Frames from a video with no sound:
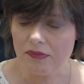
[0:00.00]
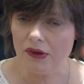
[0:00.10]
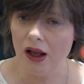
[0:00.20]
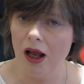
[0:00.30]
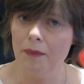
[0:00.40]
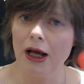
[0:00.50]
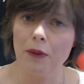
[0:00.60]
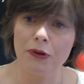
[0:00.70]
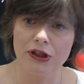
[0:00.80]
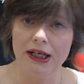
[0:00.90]
I'll
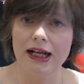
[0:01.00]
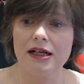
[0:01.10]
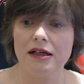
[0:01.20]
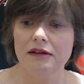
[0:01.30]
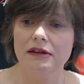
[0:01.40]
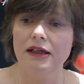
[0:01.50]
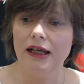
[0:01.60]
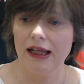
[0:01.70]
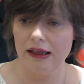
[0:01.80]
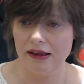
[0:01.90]
put the link
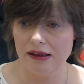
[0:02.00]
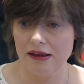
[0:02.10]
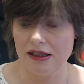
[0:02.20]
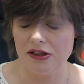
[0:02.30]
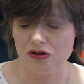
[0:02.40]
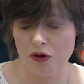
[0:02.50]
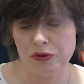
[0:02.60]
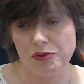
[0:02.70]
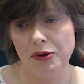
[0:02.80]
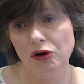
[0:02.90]
in the
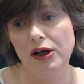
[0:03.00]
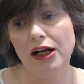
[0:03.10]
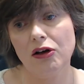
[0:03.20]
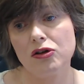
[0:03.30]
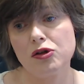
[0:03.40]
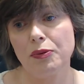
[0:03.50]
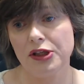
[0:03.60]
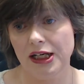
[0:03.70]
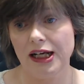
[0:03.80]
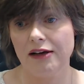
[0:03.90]
description below, and I'll also put
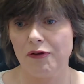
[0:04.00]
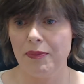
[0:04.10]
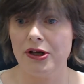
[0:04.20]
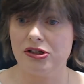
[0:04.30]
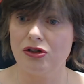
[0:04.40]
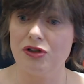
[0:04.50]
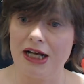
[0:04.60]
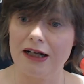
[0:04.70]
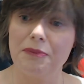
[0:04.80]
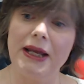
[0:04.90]
the link of the person who
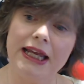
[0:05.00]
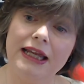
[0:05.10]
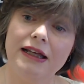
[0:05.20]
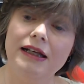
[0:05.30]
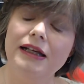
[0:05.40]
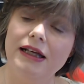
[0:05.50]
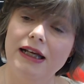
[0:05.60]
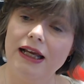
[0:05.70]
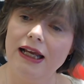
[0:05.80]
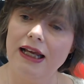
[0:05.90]
tagged me
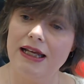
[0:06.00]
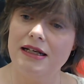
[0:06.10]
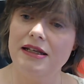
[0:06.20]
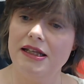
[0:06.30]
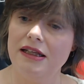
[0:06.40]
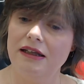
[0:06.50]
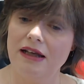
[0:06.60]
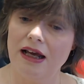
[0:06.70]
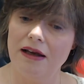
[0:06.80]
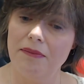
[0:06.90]
in
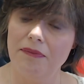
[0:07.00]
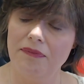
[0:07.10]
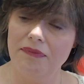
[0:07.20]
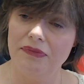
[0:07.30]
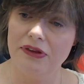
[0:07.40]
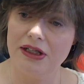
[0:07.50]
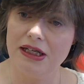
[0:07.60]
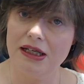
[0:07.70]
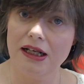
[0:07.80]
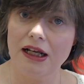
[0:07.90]
the
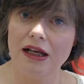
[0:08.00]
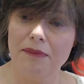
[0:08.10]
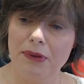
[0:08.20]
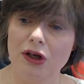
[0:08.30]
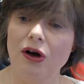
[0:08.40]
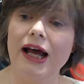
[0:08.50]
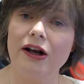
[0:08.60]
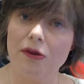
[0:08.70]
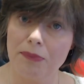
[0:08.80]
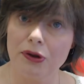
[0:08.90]
link below, and
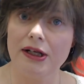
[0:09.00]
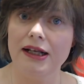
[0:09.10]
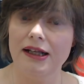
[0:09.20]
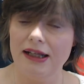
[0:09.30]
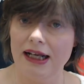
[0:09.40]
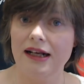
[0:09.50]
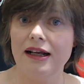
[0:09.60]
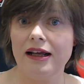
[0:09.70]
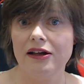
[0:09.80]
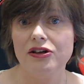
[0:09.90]
I'll put a
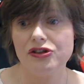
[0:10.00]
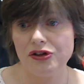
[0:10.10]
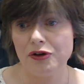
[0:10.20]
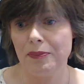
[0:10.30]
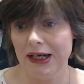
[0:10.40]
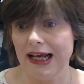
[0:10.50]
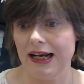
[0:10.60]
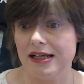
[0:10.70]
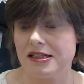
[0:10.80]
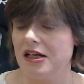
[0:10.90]
link to the
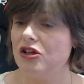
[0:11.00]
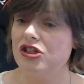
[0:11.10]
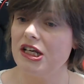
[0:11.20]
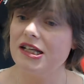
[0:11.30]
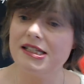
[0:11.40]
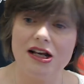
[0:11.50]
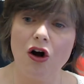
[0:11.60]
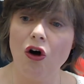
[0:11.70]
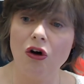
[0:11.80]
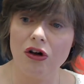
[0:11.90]
playlist so you can see
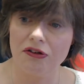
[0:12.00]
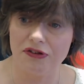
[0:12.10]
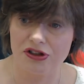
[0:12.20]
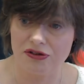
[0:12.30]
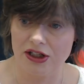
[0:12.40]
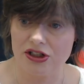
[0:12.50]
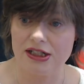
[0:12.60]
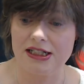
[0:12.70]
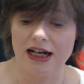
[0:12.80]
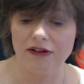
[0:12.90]
all of the
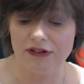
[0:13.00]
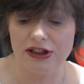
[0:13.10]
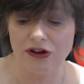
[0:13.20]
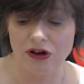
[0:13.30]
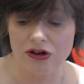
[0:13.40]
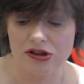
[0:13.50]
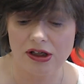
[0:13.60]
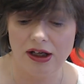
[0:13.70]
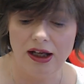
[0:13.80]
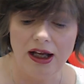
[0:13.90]
Tarantula Tag videos.
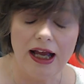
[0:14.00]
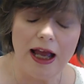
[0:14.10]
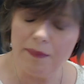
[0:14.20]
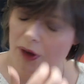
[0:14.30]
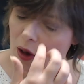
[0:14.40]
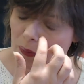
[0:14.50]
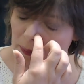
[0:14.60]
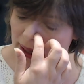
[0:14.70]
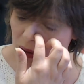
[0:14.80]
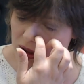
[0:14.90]
But
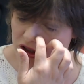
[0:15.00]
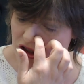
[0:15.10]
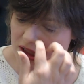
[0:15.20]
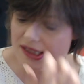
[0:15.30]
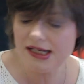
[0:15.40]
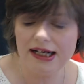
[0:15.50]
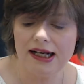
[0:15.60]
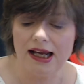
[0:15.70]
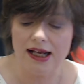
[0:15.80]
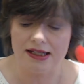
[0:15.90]
my question to
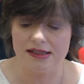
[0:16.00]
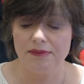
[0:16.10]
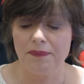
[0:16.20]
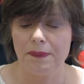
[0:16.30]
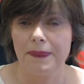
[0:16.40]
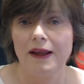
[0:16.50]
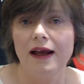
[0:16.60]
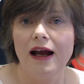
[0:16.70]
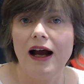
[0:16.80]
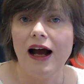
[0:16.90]
Xena is,
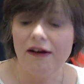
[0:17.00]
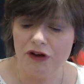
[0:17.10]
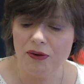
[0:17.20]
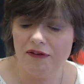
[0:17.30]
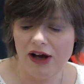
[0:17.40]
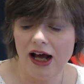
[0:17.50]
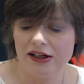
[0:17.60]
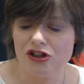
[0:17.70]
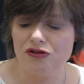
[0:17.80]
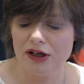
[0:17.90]
have you ever had
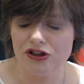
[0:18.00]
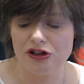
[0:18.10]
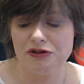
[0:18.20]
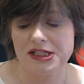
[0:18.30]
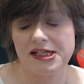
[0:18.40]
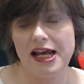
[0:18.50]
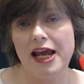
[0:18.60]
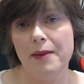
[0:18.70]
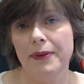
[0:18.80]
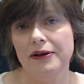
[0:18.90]
a tarantula
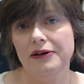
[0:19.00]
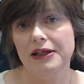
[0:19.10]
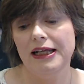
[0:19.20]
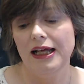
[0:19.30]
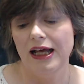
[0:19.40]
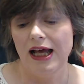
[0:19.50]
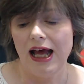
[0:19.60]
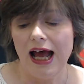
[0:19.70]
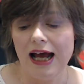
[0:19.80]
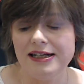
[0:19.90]
escape,
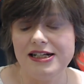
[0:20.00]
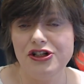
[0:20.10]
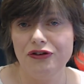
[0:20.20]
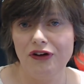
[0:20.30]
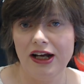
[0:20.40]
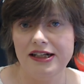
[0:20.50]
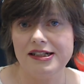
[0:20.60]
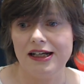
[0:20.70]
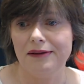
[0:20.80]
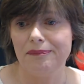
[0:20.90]
and did you find
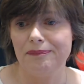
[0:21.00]
it?